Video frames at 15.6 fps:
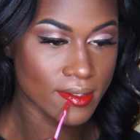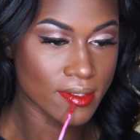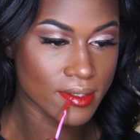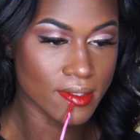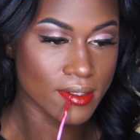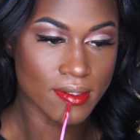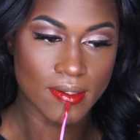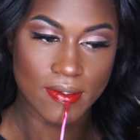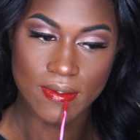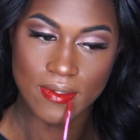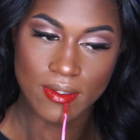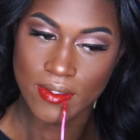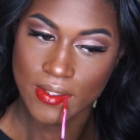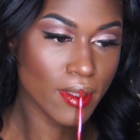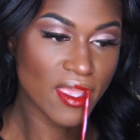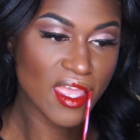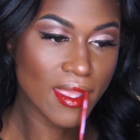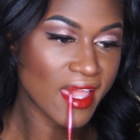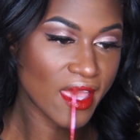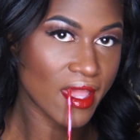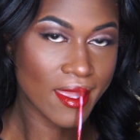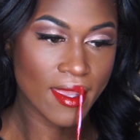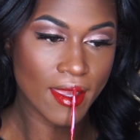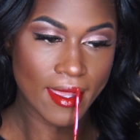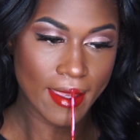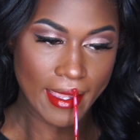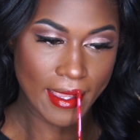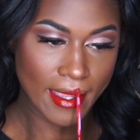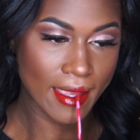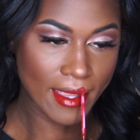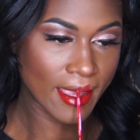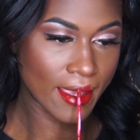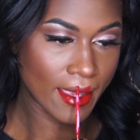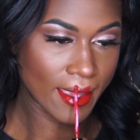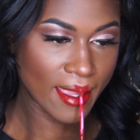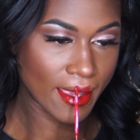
Gotta have a red lip for New Year's Eve, right?